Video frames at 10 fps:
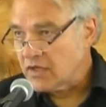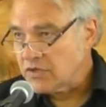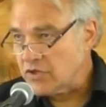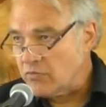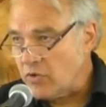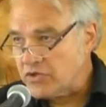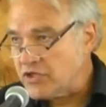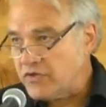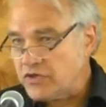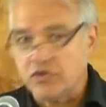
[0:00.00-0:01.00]
So
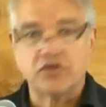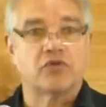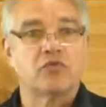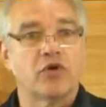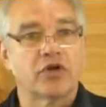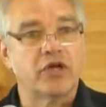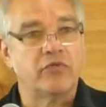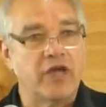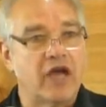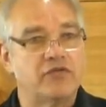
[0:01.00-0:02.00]
most of us are still
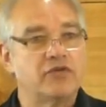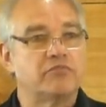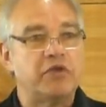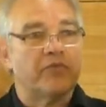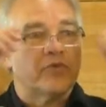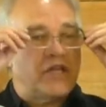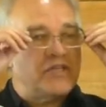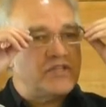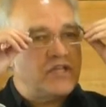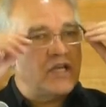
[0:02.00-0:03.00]
working. We have people
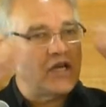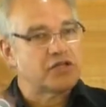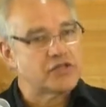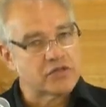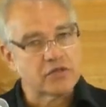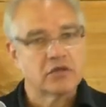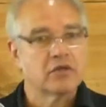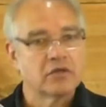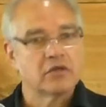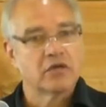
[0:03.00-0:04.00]
that see us,
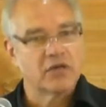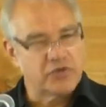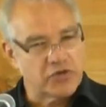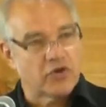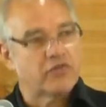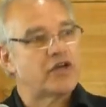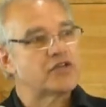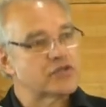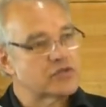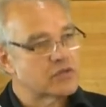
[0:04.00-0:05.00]
observe
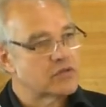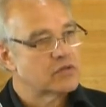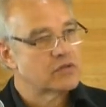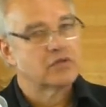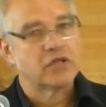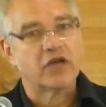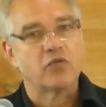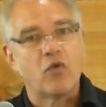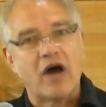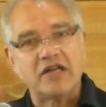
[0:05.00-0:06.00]
us, they
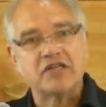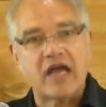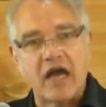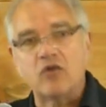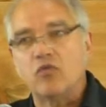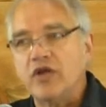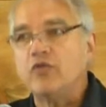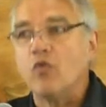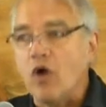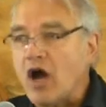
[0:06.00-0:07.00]
can watch how
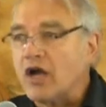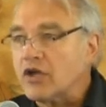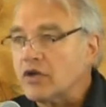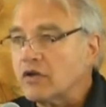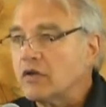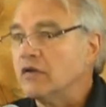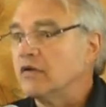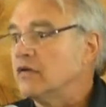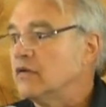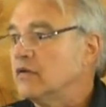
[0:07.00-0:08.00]
we walk.
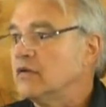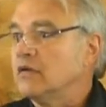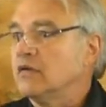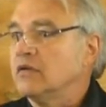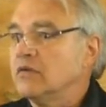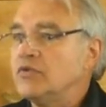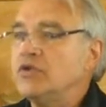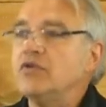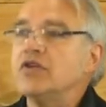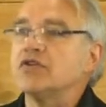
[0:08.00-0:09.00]
We'll
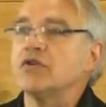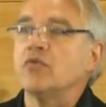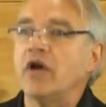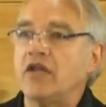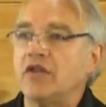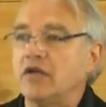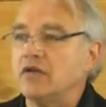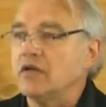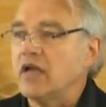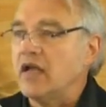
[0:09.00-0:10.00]
do this in a way
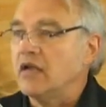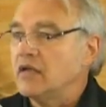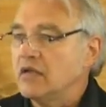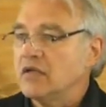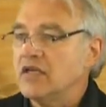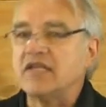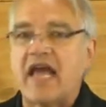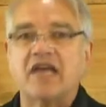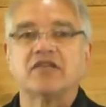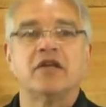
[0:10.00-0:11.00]
that is
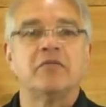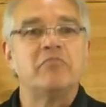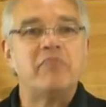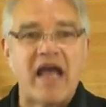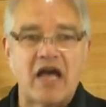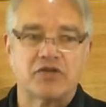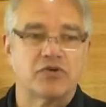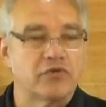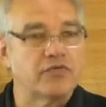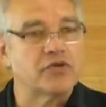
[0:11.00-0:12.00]
as an
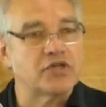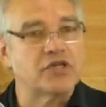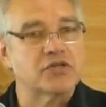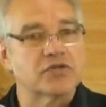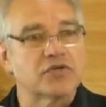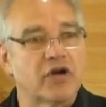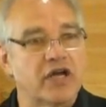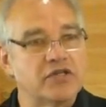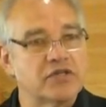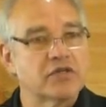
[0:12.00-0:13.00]
ambassador for Jesus
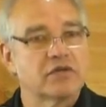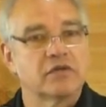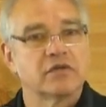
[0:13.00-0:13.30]
Christ.